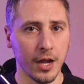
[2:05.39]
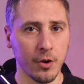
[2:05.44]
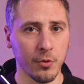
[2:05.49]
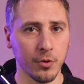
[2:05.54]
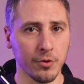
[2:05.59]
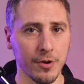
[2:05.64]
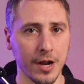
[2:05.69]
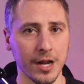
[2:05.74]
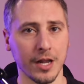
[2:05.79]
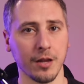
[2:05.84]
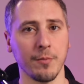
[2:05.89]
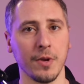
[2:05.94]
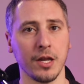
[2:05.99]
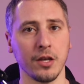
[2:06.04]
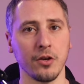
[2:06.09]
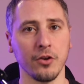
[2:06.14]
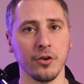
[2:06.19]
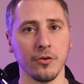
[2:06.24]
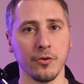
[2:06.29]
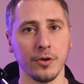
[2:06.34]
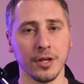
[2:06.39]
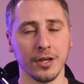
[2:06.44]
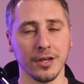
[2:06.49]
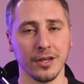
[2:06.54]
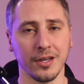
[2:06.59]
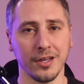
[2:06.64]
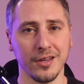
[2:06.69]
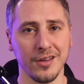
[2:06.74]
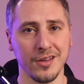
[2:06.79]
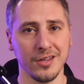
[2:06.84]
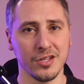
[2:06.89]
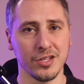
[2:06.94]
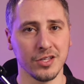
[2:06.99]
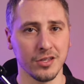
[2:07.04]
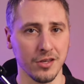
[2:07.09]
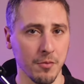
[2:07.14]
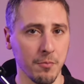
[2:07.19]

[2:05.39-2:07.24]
I would recommend doing is